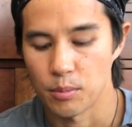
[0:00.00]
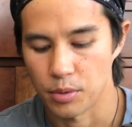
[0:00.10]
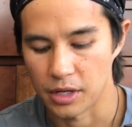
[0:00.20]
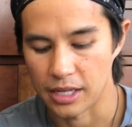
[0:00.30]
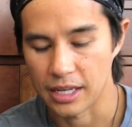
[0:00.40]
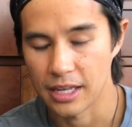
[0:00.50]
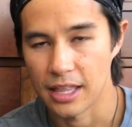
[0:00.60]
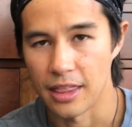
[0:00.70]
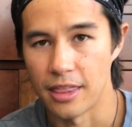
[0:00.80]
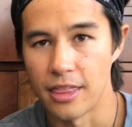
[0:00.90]
Putting
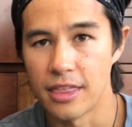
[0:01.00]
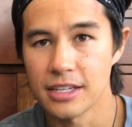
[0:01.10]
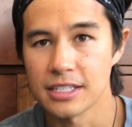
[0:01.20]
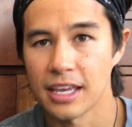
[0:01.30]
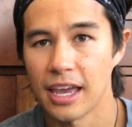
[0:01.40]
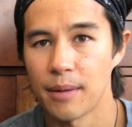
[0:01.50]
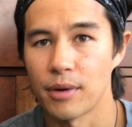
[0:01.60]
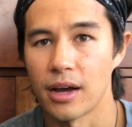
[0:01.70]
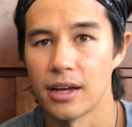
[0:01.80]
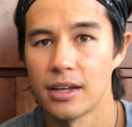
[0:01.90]
this
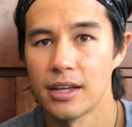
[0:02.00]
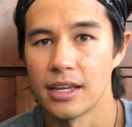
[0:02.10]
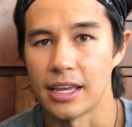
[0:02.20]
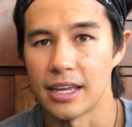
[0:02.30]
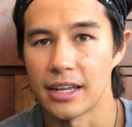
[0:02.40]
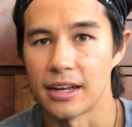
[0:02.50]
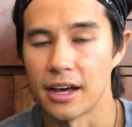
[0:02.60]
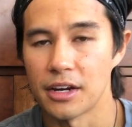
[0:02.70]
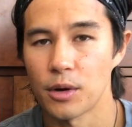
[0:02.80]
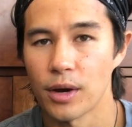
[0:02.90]
camera in an
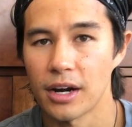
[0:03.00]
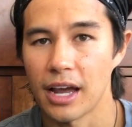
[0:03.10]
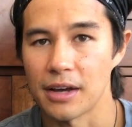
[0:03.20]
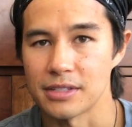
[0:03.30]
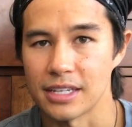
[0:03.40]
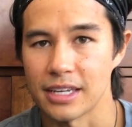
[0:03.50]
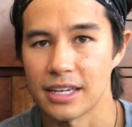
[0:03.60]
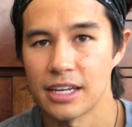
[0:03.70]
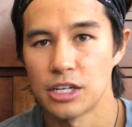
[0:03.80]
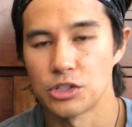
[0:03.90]
underwater
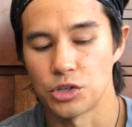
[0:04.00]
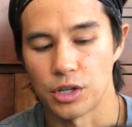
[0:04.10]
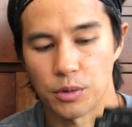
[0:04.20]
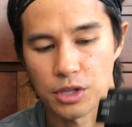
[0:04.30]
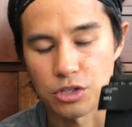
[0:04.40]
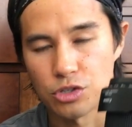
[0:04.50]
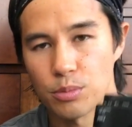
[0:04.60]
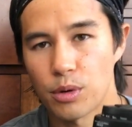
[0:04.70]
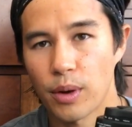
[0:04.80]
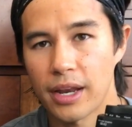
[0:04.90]
housing, shooting with a
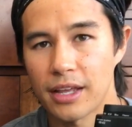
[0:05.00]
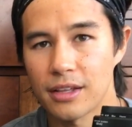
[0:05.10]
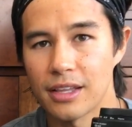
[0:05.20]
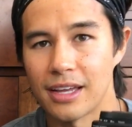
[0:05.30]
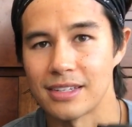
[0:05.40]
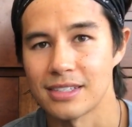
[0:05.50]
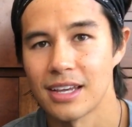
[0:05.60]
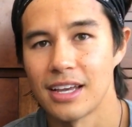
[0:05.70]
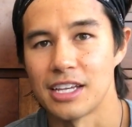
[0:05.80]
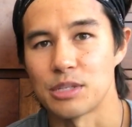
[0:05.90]
super wide angle lens,
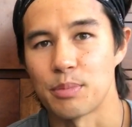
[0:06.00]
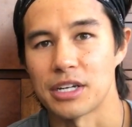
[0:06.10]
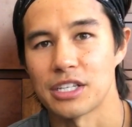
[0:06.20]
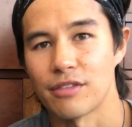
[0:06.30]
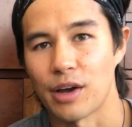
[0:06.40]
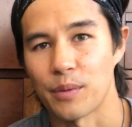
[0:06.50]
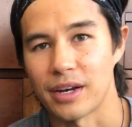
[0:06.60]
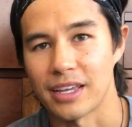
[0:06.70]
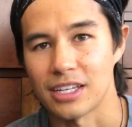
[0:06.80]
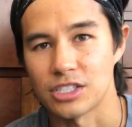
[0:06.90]
especially if I want
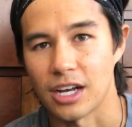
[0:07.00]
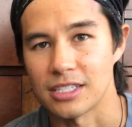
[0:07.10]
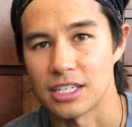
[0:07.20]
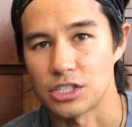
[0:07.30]
to get shots that